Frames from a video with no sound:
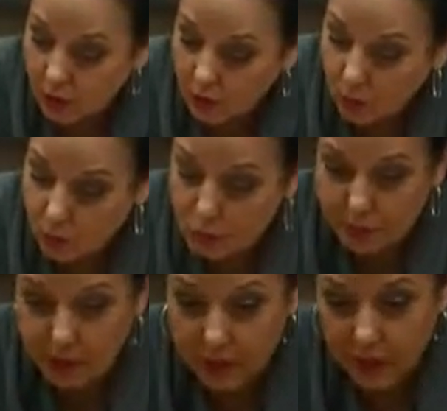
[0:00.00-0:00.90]
What's your
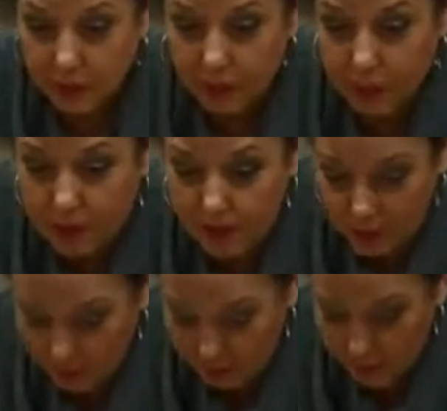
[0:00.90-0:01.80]
big number? Let's read
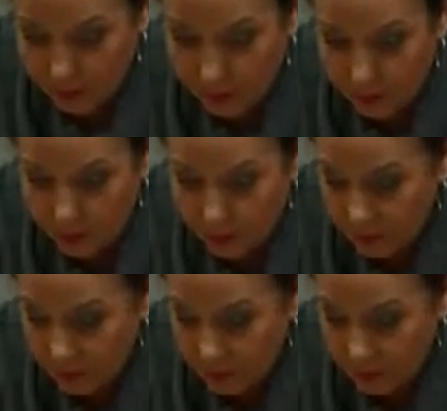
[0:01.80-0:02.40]
our big number.